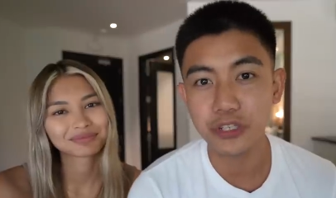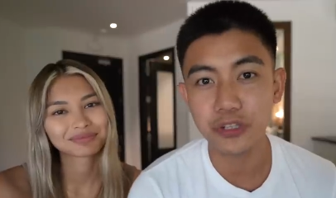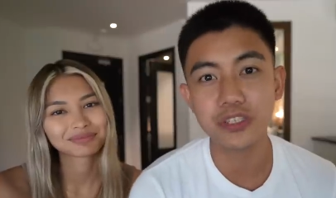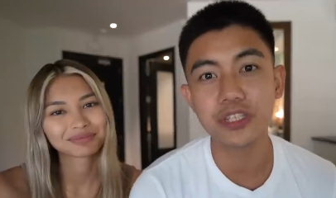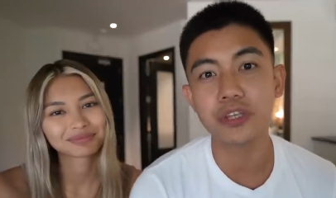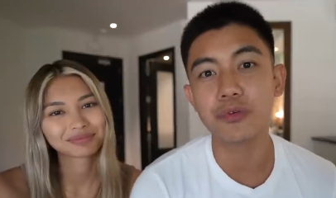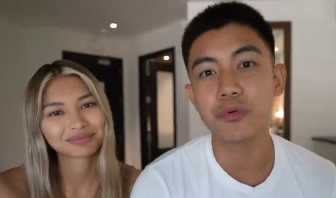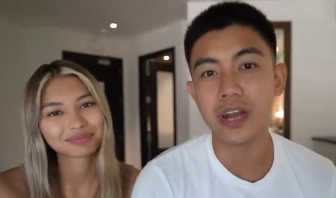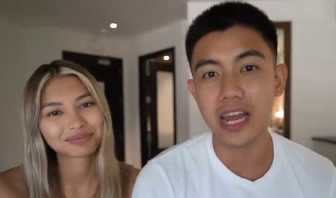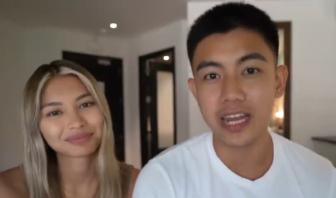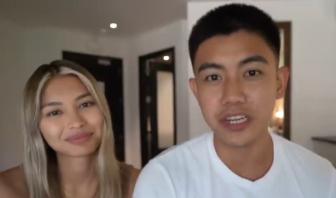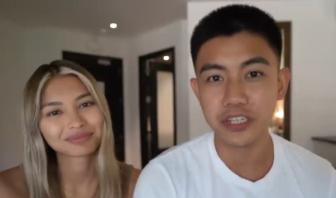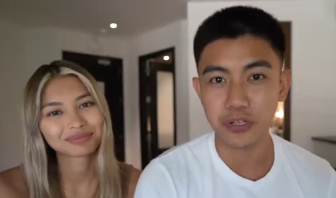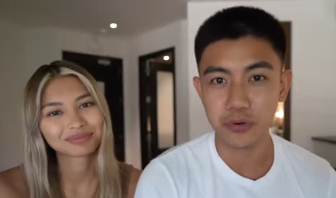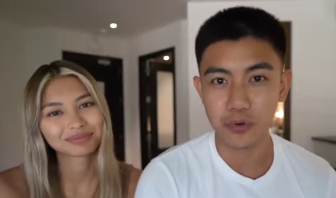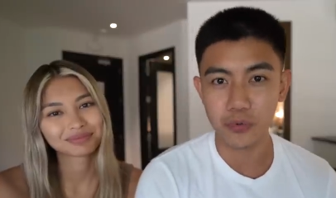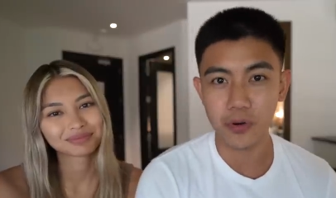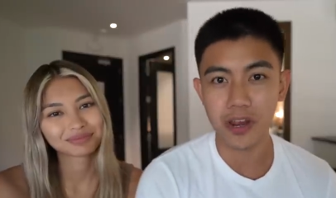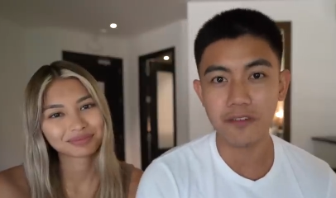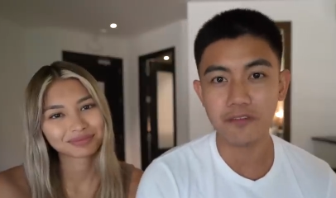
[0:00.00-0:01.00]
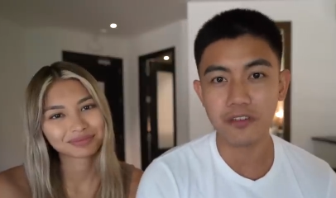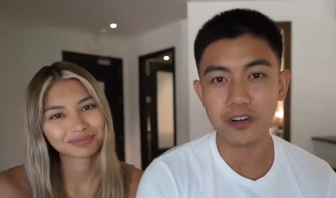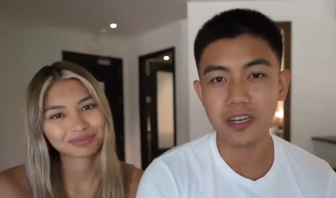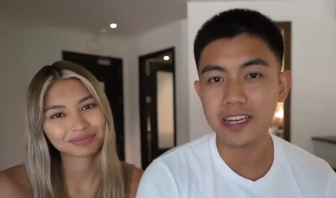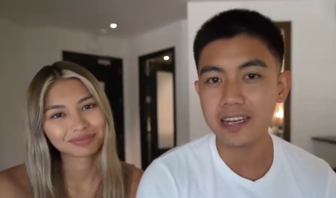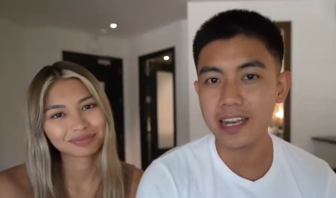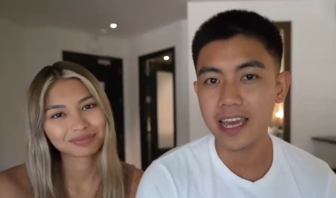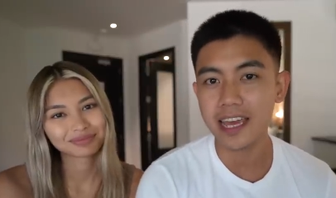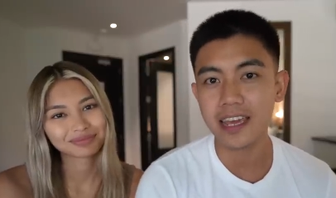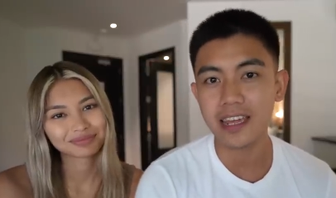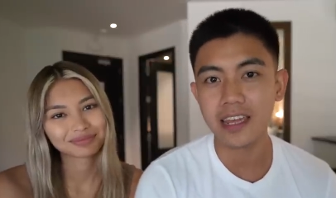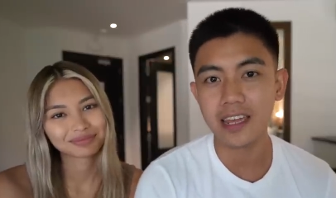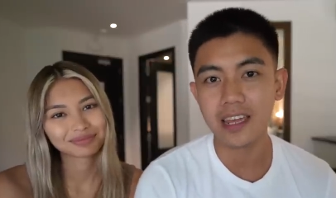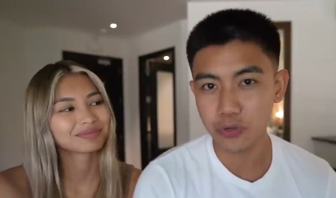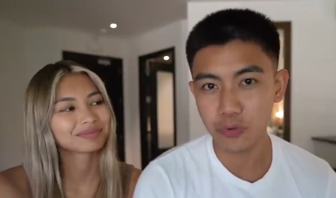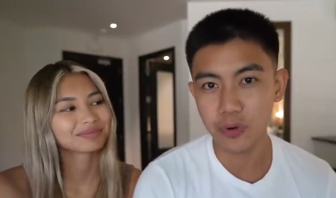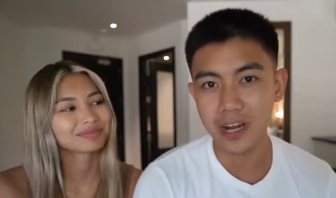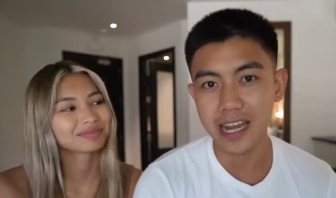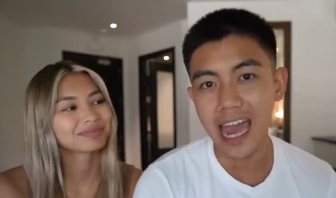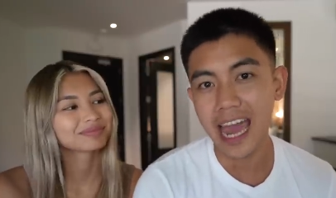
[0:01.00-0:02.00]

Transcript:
Speaker 1: choosing what I should wear for the day to what